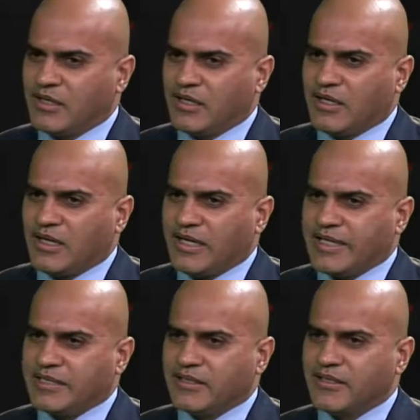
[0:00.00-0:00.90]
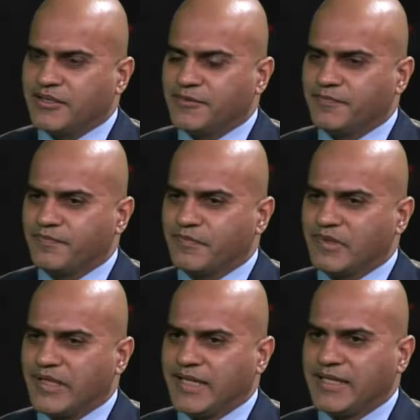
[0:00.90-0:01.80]
I
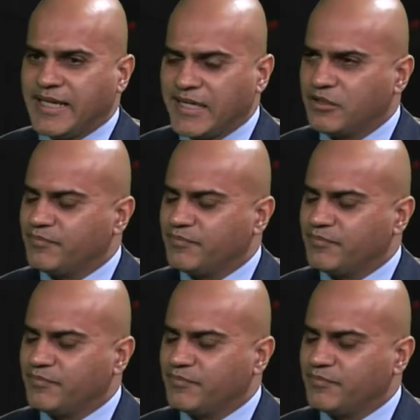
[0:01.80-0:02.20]
had an